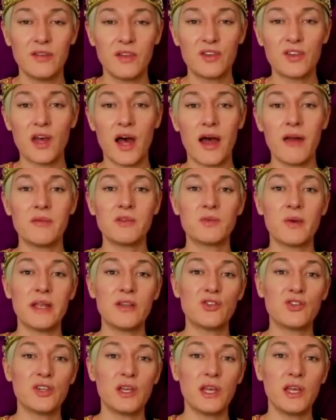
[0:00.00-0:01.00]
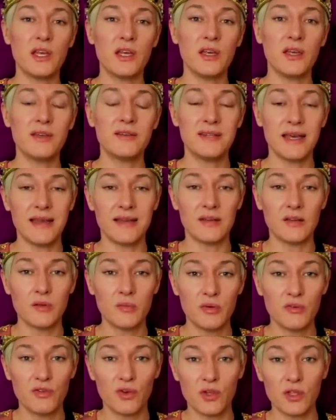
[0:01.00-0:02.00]
the times when she did
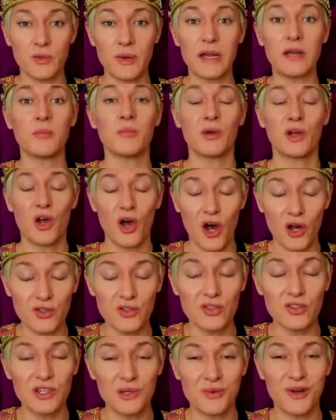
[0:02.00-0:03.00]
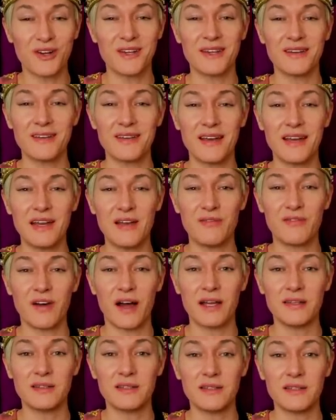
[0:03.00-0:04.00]
before the wedding because she wanted an
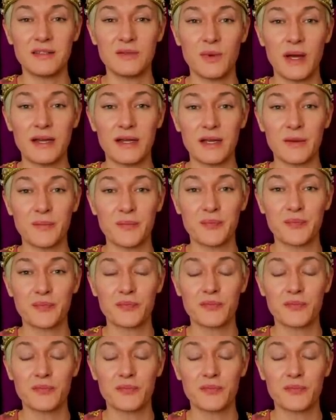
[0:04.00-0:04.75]
invite to this wedding.